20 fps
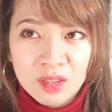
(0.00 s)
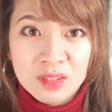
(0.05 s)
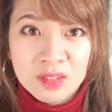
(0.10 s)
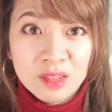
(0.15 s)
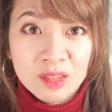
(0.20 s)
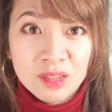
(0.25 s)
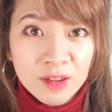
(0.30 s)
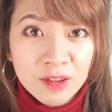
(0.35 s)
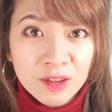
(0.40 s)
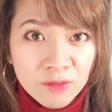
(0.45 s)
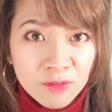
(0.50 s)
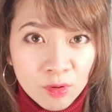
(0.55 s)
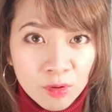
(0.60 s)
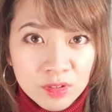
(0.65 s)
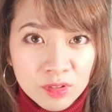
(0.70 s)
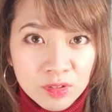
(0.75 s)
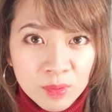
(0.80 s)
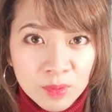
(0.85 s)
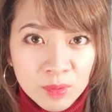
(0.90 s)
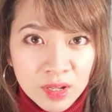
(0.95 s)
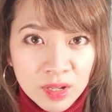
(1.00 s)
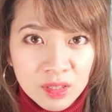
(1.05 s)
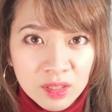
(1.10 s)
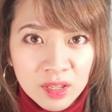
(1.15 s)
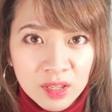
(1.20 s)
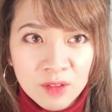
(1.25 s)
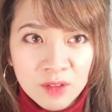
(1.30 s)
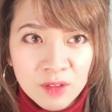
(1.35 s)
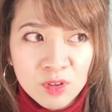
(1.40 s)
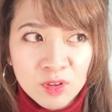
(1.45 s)
life force, right?
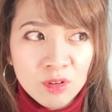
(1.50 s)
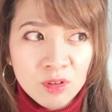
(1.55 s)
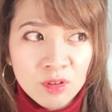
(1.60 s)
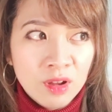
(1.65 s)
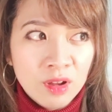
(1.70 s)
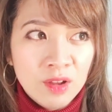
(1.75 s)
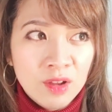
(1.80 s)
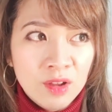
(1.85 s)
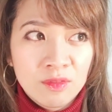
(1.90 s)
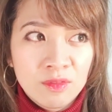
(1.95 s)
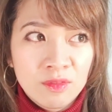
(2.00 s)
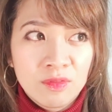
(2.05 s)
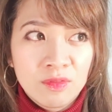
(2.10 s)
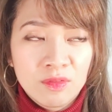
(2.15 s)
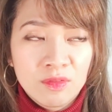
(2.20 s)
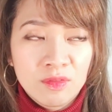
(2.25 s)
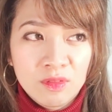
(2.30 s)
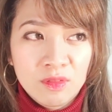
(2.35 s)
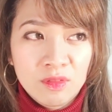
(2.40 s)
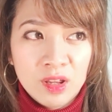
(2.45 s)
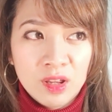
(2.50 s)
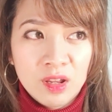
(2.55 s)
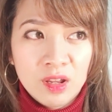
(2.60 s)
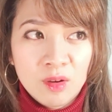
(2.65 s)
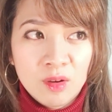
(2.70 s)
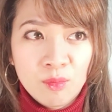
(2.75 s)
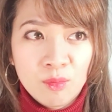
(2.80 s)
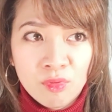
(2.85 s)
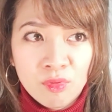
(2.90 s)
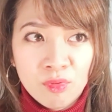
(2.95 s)
Like, if you don't have like
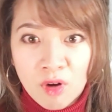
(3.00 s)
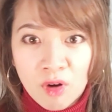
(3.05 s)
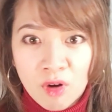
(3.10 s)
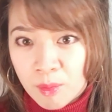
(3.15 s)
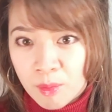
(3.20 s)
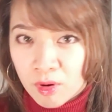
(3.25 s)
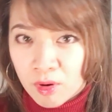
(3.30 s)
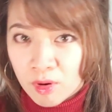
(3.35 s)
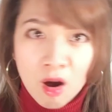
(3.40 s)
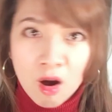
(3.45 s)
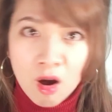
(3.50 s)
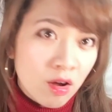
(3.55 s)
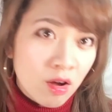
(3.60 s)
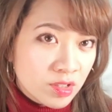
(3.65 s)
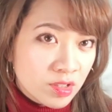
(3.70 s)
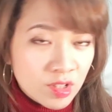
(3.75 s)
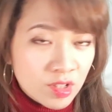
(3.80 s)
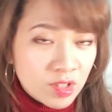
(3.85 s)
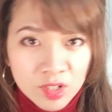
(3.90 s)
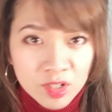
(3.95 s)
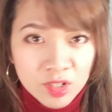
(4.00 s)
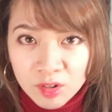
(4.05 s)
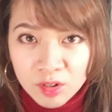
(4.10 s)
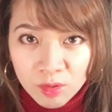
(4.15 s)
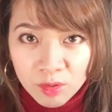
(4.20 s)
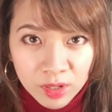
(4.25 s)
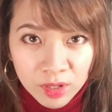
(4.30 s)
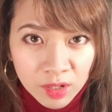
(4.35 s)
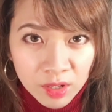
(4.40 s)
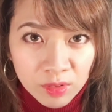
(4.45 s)
proper oxygen
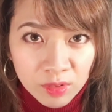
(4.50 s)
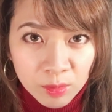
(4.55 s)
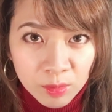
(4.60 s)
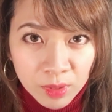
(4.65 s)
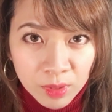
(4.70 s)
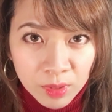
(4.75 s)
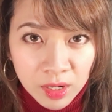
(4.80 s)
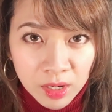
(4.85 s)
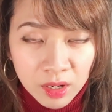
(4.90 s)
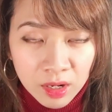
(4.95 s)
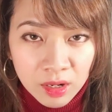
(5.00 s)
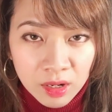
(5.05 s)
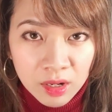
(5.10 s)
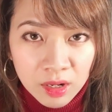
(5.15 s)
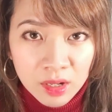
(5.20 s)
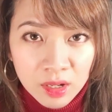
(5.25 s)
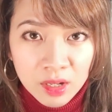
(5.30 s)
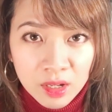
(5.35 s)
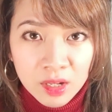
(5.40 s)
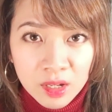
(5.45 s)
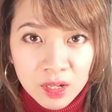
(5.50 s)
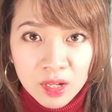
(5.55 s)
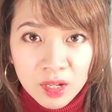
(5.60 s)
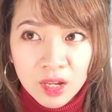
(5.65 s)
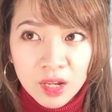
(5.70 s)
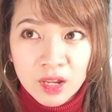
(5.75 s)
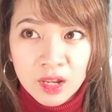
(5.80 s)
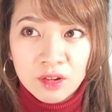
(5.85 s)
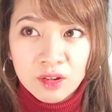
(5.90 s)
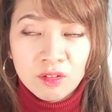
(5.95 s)
going everywhere,
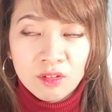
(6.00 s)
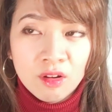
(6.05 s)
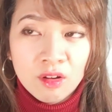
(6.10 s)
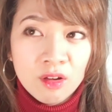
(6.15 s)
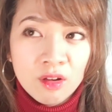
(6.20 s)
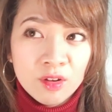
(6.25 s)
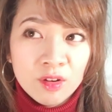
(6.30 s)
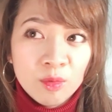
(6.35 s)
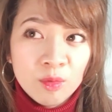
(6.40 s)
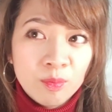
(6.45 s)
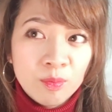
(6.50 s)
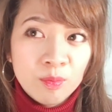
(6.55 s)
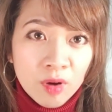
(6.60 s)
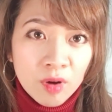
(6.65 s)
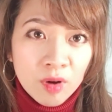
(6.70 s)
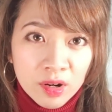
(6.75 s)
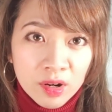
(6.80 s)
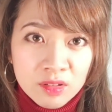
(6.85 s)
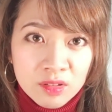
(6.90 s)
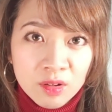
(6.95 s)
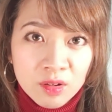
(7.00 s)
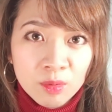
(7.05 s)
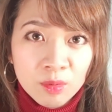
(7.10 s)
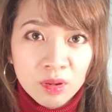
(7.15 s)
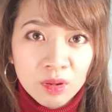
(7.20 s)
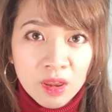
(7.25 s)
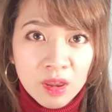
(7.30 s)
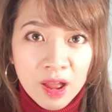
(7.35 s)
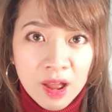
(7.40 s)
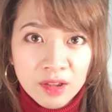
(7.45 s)
and your body's not
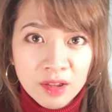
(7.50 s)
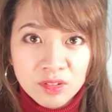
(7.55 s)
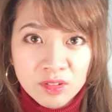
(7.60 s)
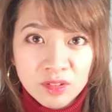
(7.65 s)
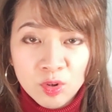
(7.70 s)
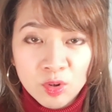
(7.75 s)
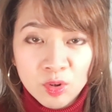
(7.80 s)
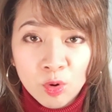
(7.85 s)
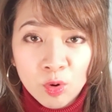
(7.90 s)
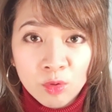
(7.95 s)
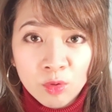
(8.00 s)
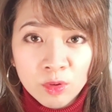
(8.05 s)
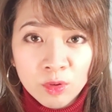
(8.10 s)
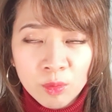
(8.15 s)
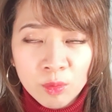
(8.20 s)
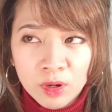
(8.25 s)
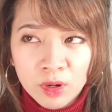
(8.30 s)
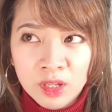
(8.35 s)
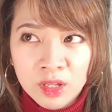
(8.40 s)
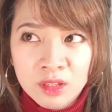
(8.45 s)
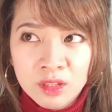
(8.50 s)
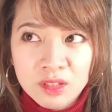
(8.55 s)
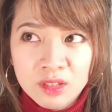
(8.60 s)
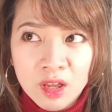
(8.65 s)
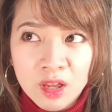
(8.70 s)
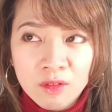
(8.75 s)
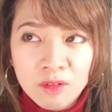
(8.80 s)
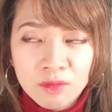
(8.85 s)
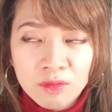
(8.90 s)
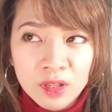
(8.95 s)
relaxed, and you're overworking
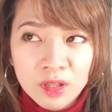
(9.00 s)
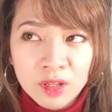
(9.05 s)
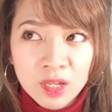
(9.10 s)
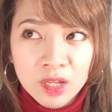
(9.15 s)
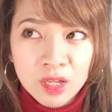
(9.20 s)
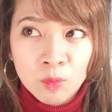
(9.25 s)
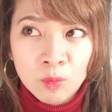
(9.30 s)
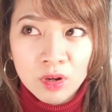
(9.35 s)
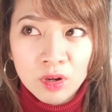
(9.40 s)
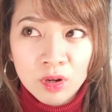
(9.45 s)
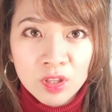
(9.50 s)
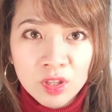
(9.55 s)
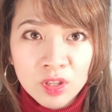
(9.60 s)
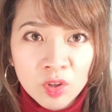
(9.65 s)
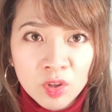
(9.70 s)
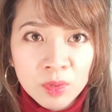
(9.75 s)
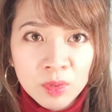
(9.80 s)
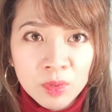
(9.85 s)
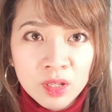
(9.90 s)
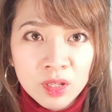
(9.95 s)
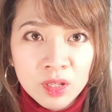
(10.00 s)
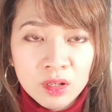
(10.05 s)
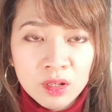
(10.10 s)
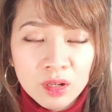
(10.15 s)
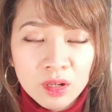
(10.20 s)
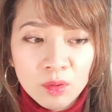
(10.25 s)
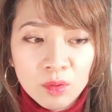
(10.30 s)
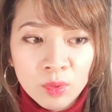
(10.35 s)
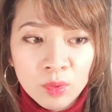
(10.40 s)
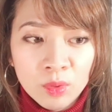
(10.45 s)
yourself, like, we're human.
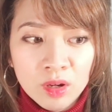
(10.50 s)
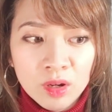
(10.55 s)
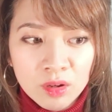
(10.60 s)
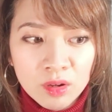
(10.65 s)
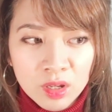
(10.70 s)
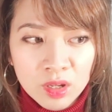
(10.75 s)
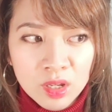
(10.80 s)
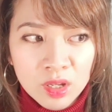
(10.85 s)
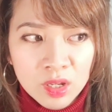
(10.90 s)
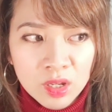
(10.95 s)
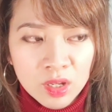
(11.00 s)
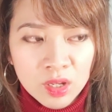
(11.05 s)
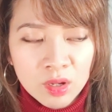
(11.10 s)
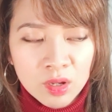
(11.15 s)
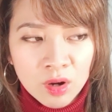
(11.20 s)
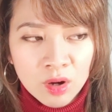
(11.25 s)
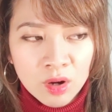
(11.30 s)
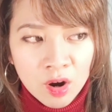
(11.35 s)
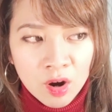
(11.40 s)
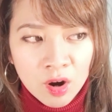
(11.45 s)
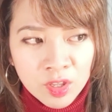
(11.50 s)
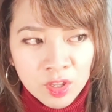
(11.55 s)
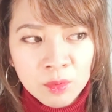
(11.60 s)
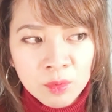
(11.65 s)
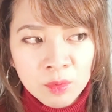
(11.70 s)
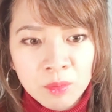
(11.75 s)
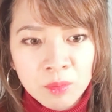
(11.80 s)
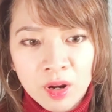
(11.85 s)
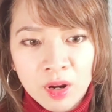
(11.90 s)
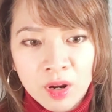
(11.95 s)
Our
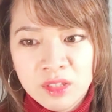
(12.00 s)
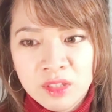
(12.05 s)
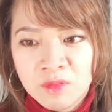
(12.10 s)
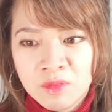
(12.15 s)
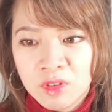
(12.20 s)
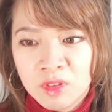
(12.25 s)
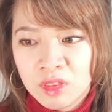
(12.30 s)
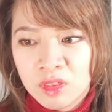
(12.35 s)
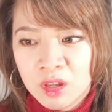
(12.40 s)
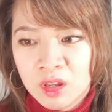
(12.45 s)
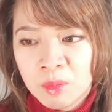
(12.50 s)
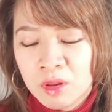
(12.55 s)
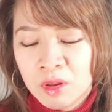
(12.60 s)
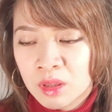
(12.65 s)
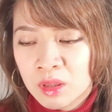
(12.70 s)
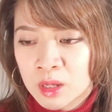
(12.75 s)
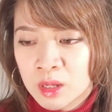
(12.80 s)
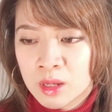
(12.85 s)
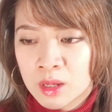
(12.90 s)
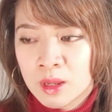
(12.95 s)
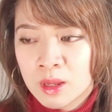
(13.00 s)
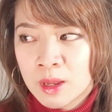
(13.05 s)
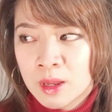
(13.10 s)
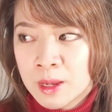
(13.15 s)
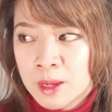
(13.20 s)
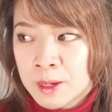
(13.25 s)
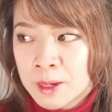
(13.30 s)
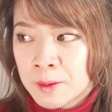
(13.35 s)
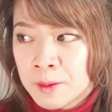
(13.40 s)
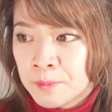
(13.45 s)
human bodies, if you think about like
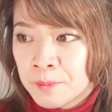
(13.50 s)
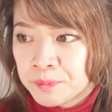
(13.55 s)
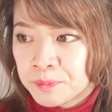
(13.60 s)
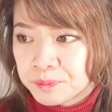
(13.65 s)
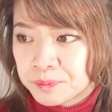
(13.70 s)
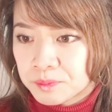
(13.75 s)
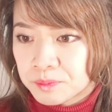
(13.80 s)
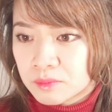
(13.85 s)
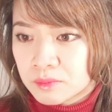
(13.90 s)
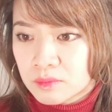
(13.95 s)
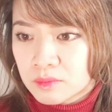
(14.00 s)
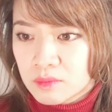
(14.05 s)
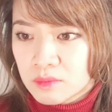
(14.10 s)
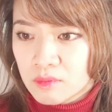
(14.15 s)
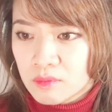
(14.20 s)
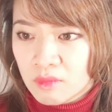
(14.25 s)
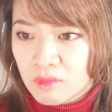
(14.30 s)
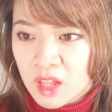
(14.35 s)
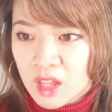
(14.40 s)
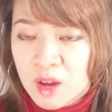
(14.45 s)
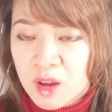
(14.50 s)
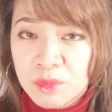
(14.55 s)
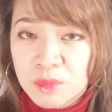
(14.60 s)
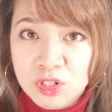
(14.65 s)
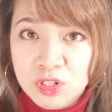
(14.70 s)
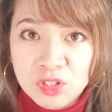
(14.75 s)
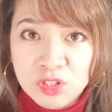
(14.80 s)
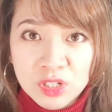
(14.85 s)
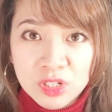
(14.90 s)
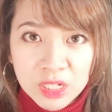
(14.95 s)
a
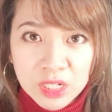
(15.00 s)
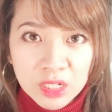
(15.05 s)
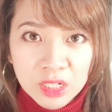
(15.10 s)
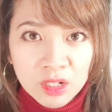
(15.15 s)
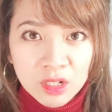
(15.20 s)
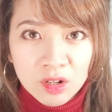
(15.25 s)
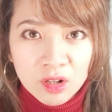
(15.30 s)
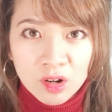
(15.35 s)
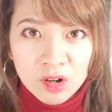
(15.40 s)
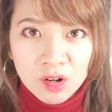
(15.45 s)
machine, a